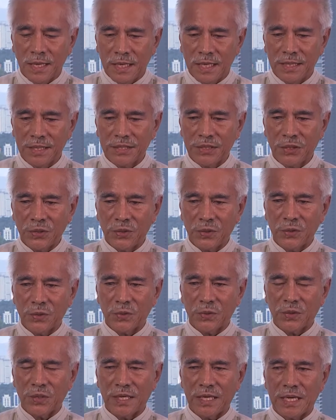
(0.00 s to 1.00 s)
And
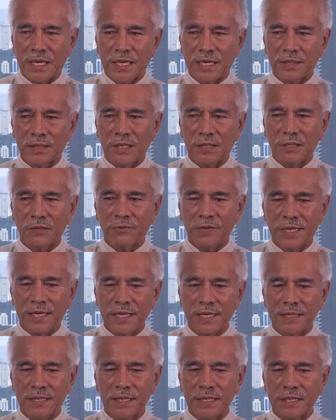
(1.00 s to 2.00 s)
so the
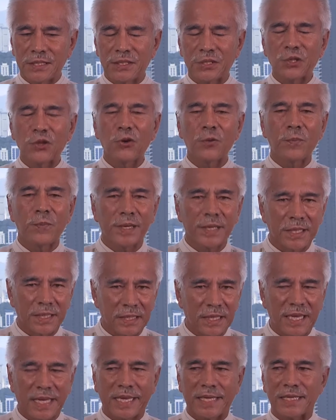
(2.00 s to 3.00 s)
reality is nobody
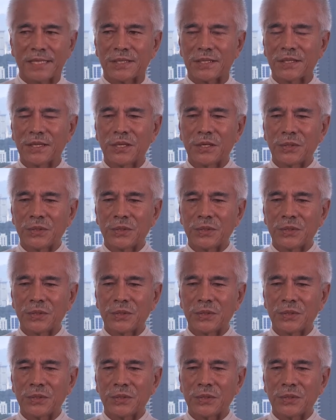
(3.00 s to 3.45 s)
likes